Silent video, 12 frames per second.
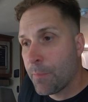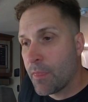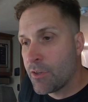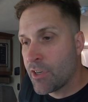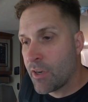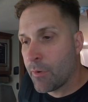
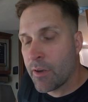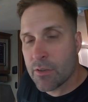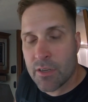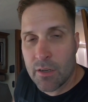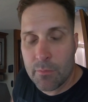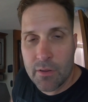The generator
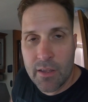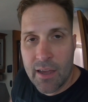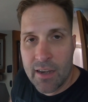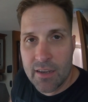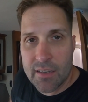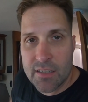is going to be the
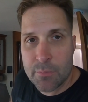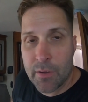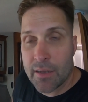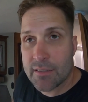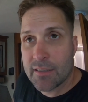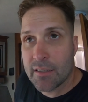added expense,